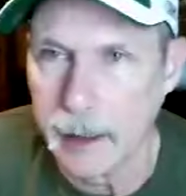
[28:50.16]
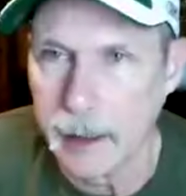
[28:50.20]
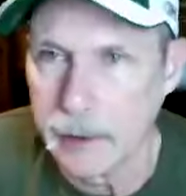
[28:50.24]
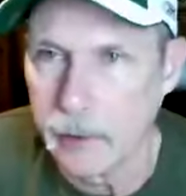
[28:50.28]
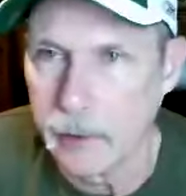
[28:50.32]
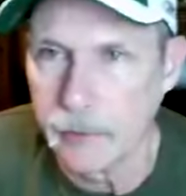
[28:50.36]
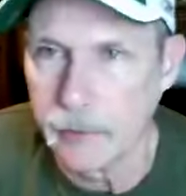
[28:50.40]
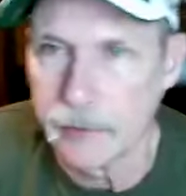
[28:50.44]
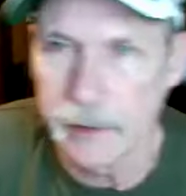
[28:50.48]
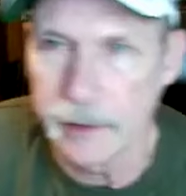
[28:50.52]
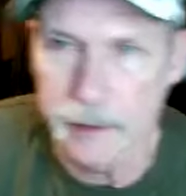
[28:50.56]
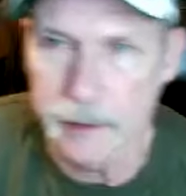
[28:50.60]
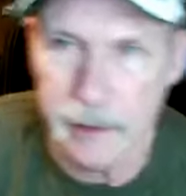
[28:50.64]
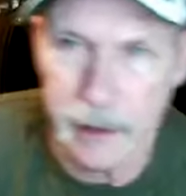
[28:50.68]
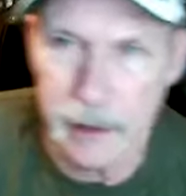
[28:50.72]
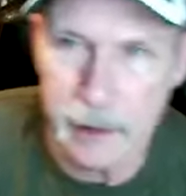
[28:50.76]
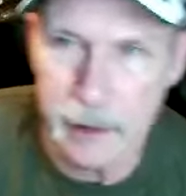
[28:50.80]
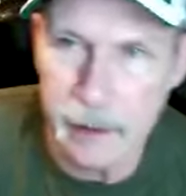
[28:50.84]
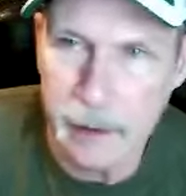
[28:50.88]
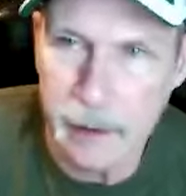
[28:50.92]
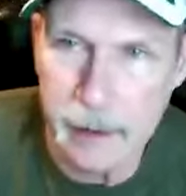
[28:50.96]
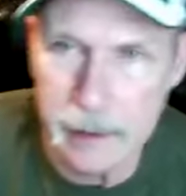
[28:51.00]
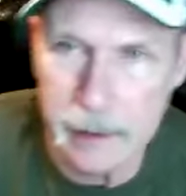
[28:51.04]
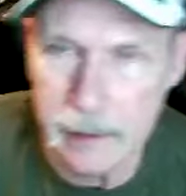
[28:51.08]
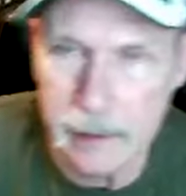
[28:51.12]
don't think
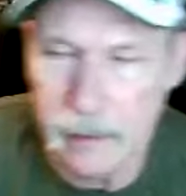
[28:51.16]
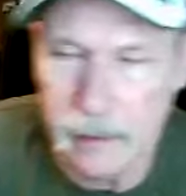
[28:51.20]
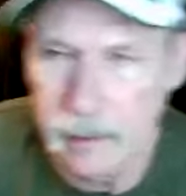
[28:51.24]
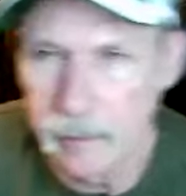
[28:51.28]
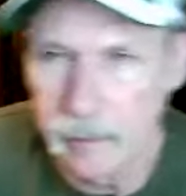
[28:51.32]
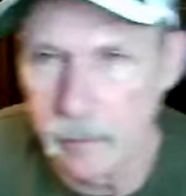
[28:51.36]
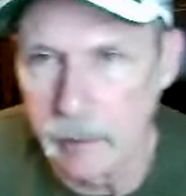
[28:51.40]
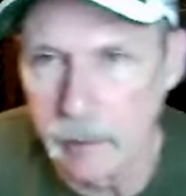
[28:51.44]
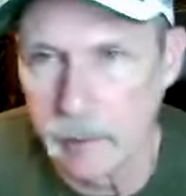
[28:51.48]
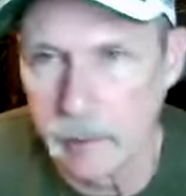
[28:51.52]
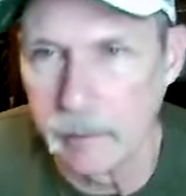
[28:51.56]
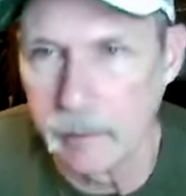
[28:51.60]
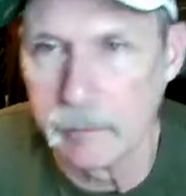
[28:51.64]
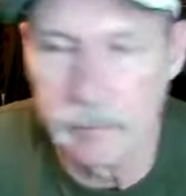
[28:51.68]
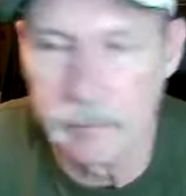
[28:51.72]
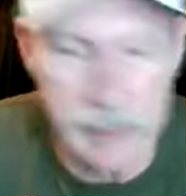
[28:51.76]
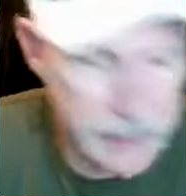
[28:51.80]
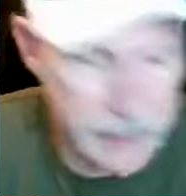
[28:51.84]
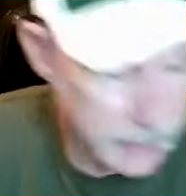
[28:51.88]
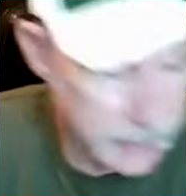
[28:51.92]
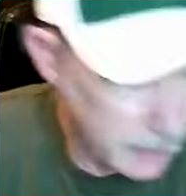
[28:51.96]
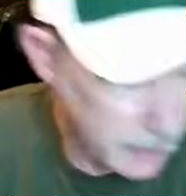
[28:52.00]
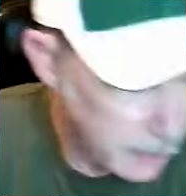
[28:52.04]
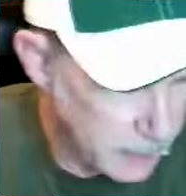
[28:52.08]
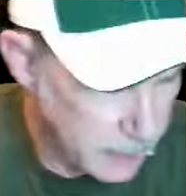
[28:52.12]
that will
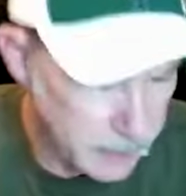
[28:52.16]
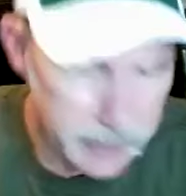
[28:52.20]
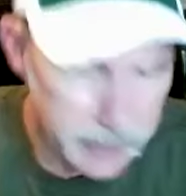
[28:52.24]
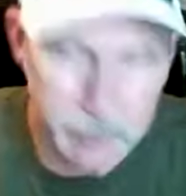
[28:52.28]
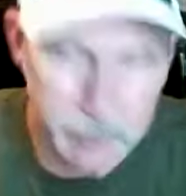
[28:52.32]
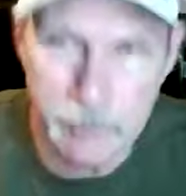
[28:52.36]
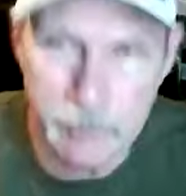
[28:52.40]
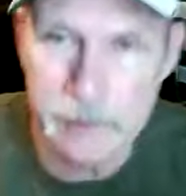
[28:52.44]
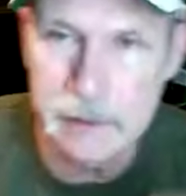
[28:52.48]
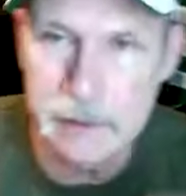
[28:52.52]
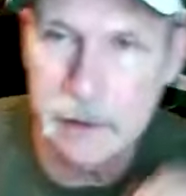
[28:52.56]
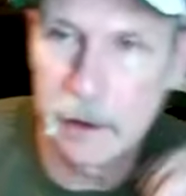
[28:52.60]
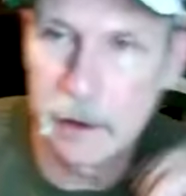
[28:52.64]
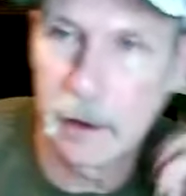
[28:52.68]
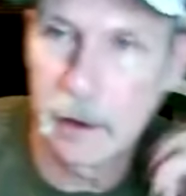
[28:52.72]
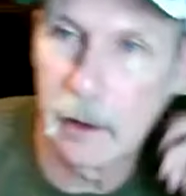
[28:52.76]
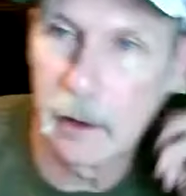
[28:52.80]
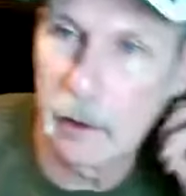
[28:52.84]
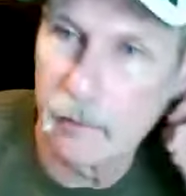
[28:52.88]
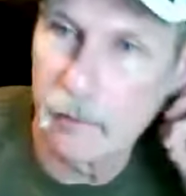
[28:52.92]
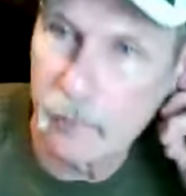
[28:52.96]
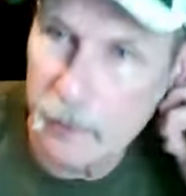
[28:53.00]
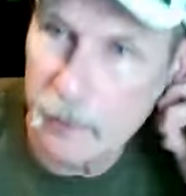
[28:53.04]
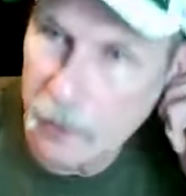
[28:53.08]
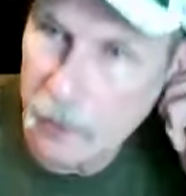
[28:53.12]
make any difference at
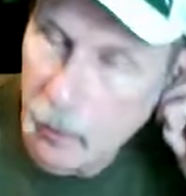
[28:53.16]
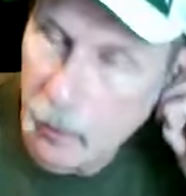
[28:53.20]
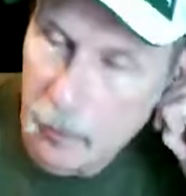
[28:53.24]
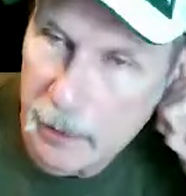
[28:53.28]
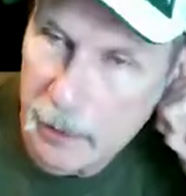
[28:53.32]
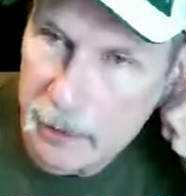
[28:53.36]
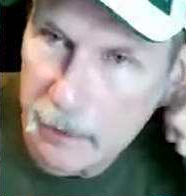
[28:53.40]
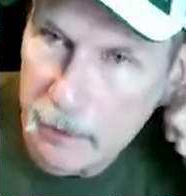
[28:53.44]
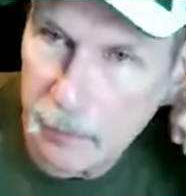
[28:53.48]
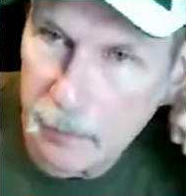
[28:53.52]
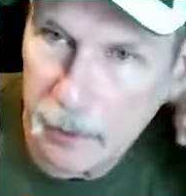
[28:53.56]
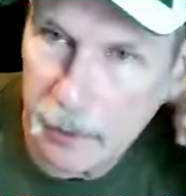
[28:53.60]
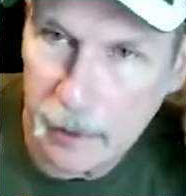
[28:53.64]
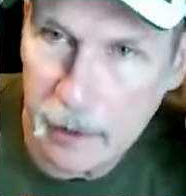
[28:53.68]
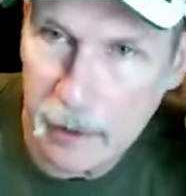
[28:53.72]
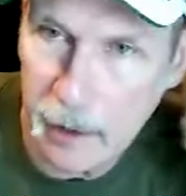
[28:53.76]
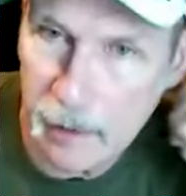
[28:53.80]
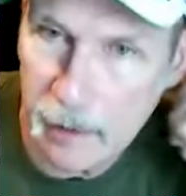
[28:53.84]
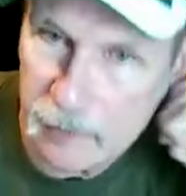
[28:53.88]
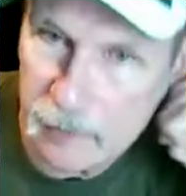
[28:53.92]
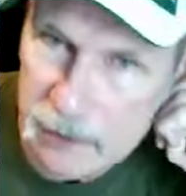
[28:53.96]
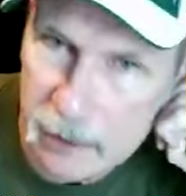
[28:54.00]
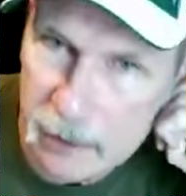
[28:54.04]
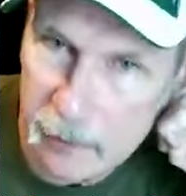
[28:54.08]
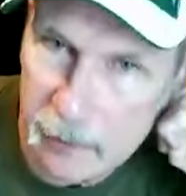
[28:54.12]
all. If we don't make the
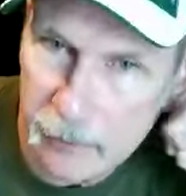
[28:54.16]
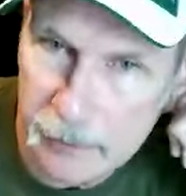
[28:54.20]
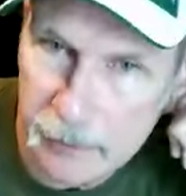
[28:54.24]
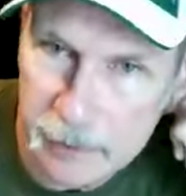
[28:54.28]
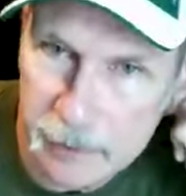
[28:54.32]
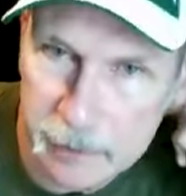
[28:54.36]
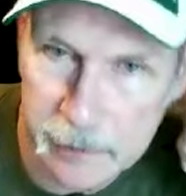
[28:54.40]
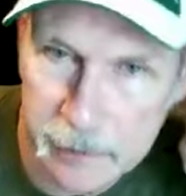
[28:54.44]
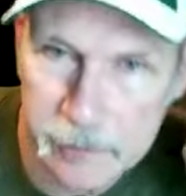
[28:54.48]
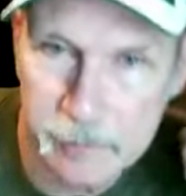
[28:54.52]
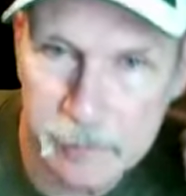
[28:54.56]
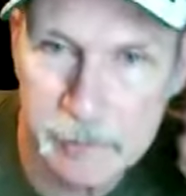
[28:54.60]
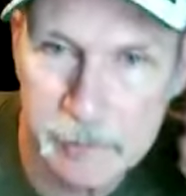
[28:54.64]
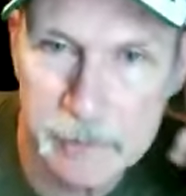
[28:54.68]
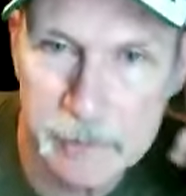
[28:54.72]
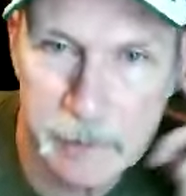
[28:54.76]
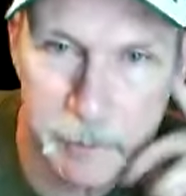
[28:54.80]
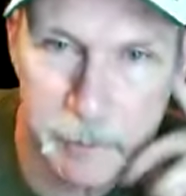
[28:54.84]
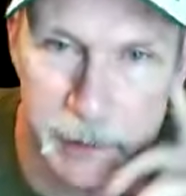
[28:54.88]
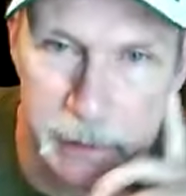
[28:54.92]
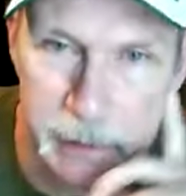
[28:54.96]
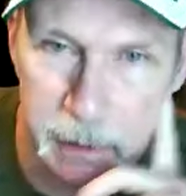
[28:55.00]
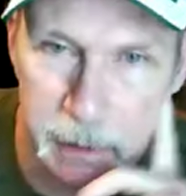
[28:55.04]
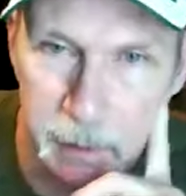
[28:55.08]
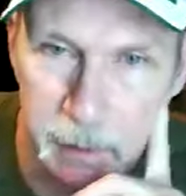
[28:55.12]
playoffs, I don't think
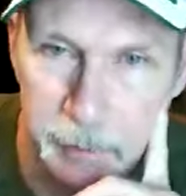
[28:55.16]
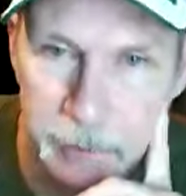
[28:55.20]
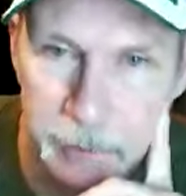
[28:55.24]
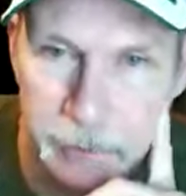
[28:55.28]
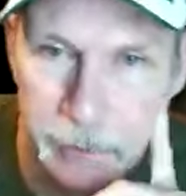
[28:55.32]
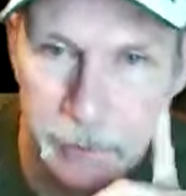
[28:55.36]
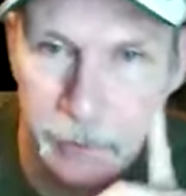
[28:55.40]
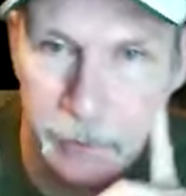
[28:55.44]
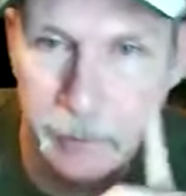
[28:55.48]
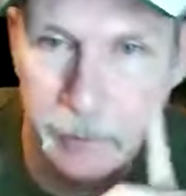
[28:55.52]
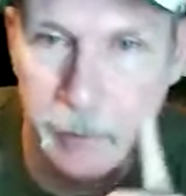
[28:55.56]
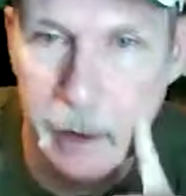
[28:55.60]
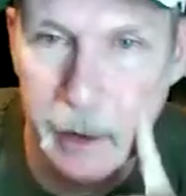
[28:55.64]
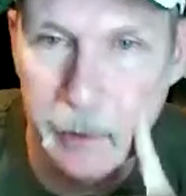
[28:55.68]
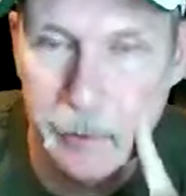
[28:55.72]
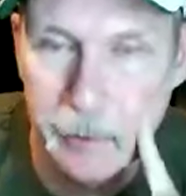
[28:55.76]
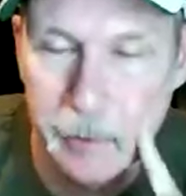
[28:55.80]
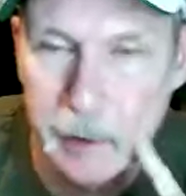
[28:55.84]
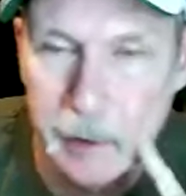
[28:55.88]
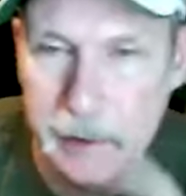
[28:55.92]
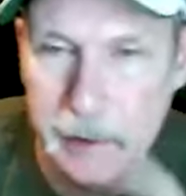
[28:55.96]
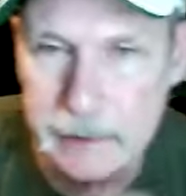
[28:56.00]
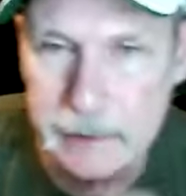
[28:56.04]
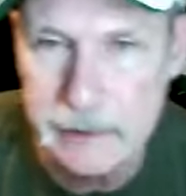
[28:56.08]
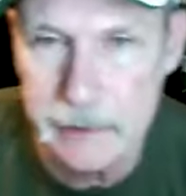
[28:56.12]
picking up a third rounder
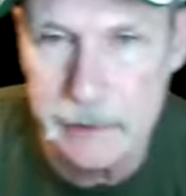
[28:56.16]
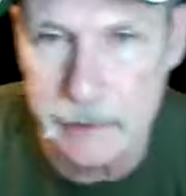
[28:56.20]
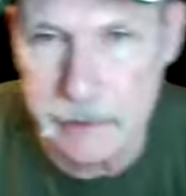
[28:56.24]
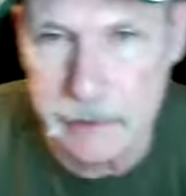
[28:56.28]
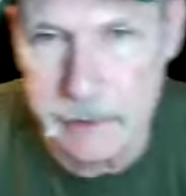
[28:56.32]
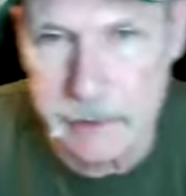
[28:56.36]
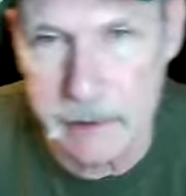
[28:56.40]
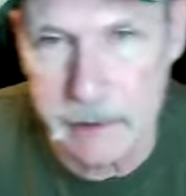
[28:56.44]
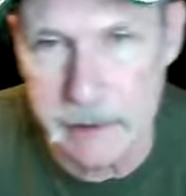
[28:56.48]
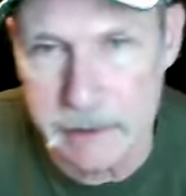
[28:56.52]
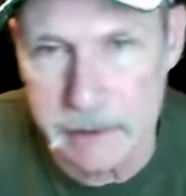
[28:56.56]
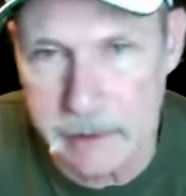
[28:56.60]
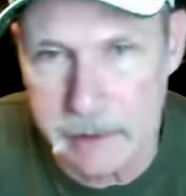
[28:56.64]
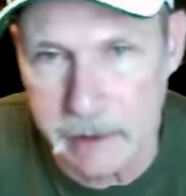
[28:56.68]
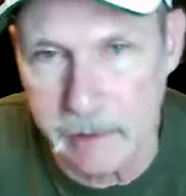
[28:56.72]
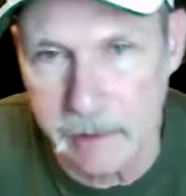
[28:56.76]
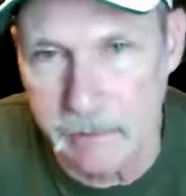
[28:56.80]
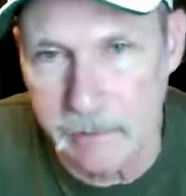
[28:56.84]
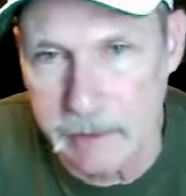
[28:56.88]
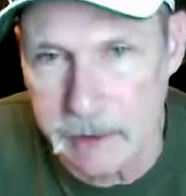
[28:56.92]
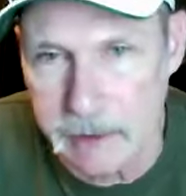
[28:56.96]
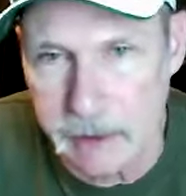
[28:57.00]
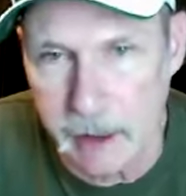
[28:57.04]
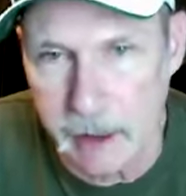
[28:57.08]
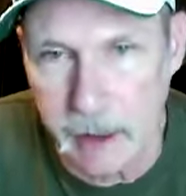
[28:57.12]
next year is going to save
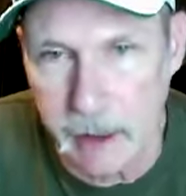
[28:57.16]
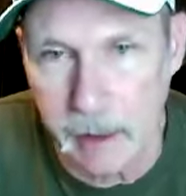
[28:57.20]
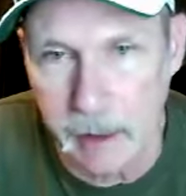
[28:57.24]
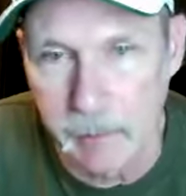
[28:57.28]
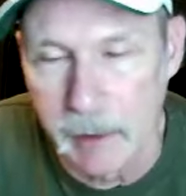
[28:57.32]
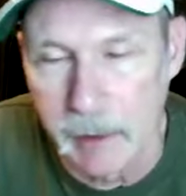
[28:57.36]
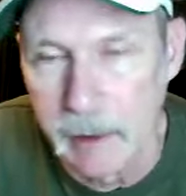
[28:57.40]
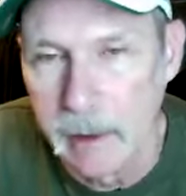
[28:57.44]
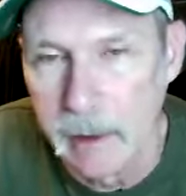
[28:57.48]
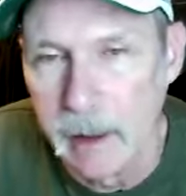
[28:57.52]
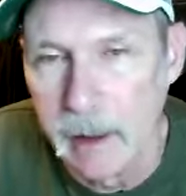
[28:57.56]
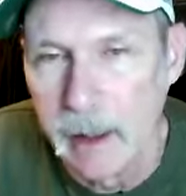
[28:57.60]
his job.